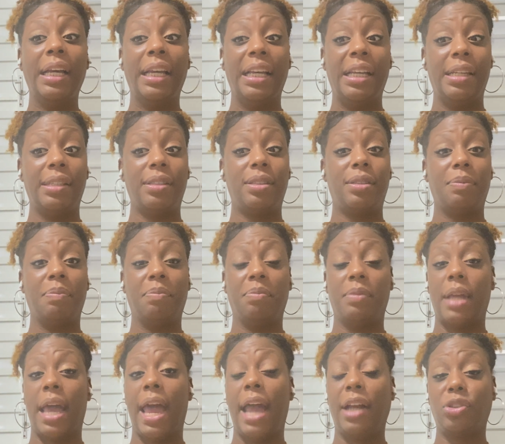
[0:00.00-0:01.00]
is
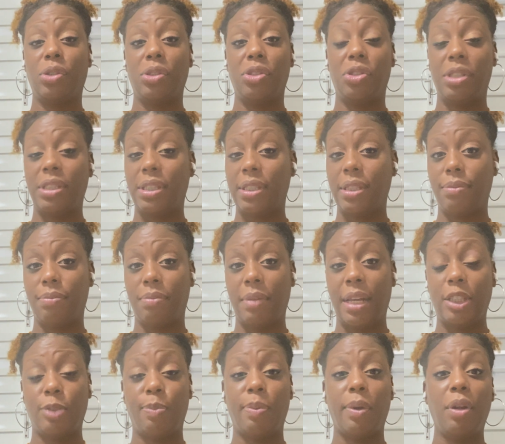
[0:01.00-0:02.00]
actually just
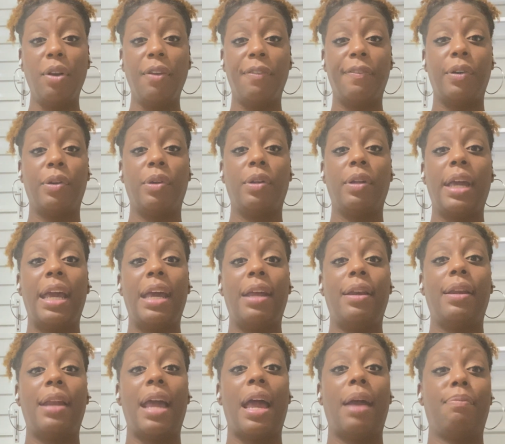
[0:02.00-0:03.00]
as beautiful
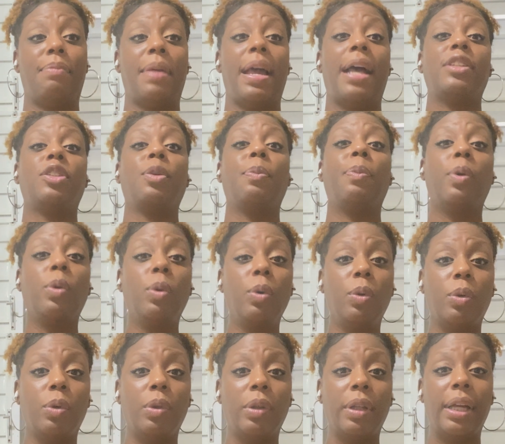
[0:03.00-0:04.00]
and has a
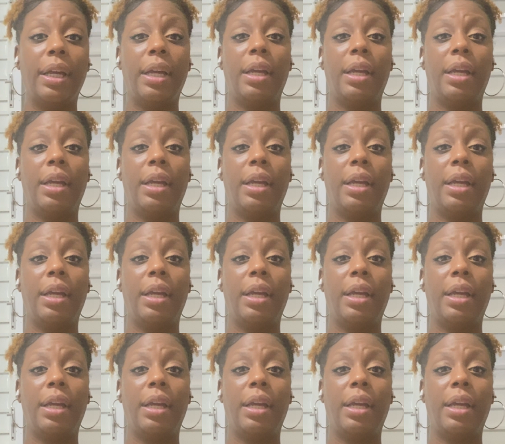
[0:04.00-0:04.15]
pool